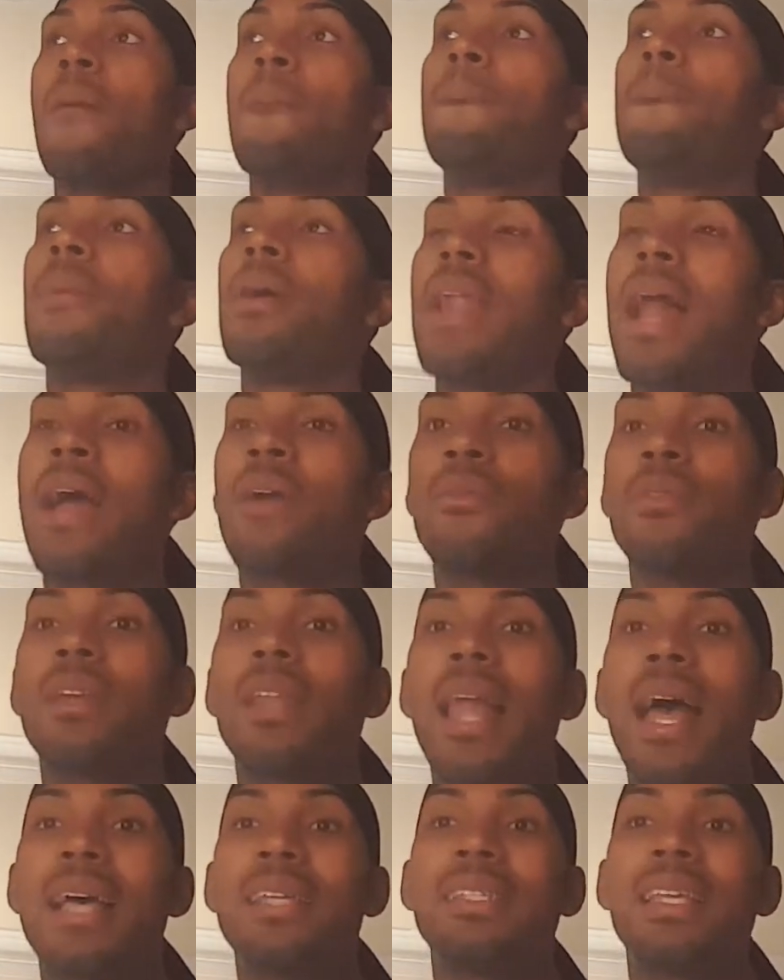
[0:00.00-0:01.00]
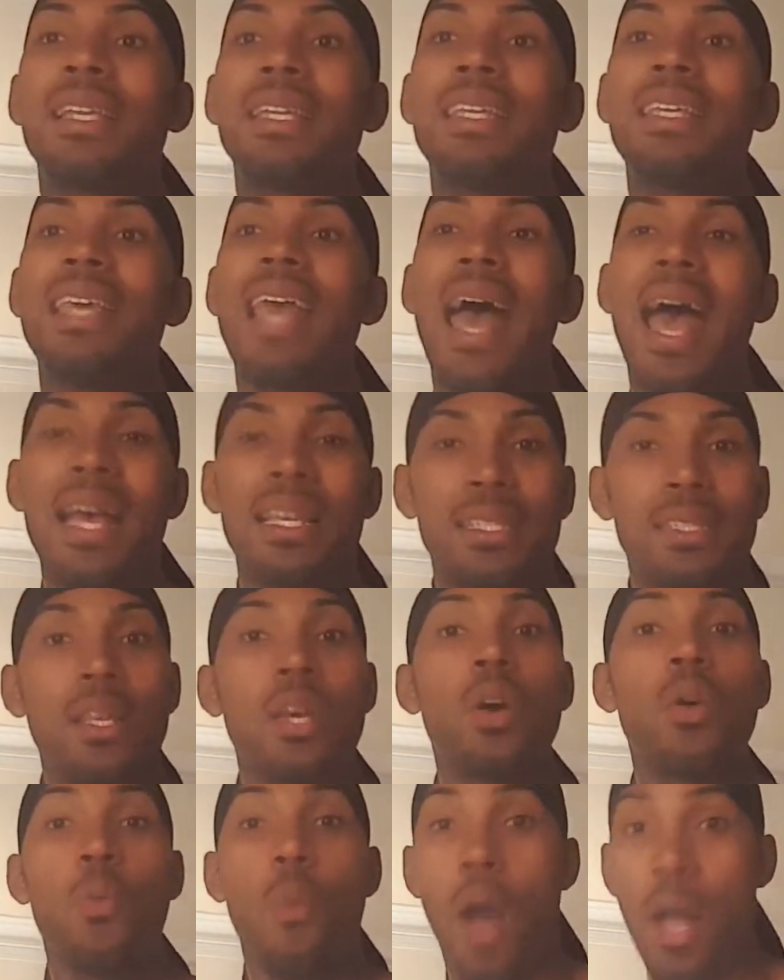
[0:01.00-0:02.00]
But I realize that he has
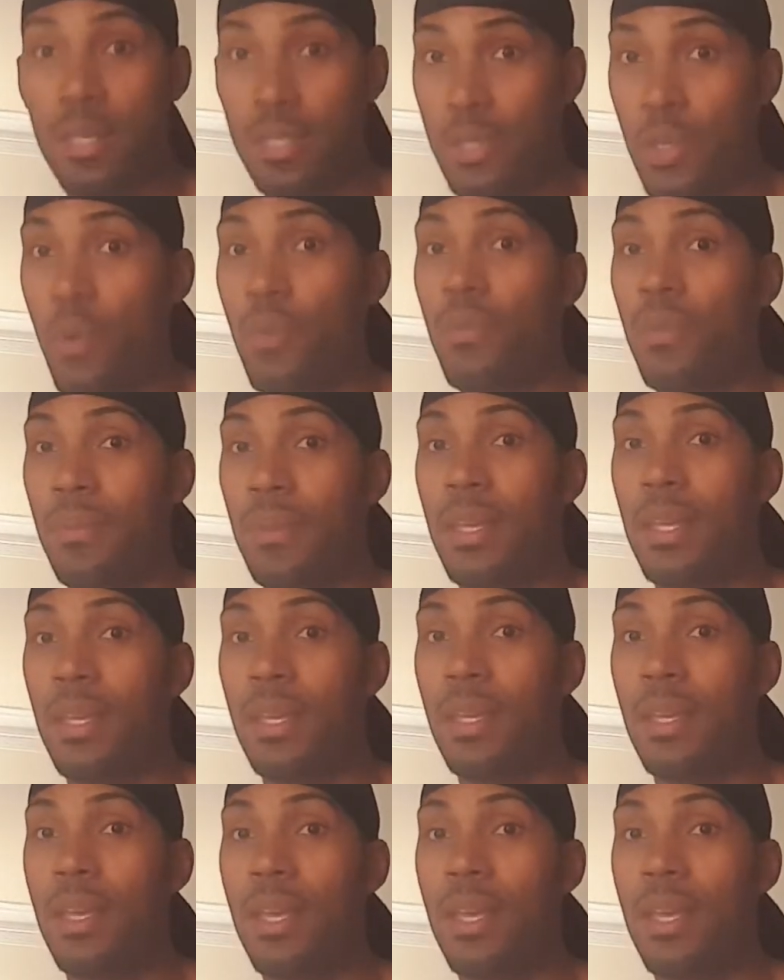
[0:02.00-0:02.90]
watched over me.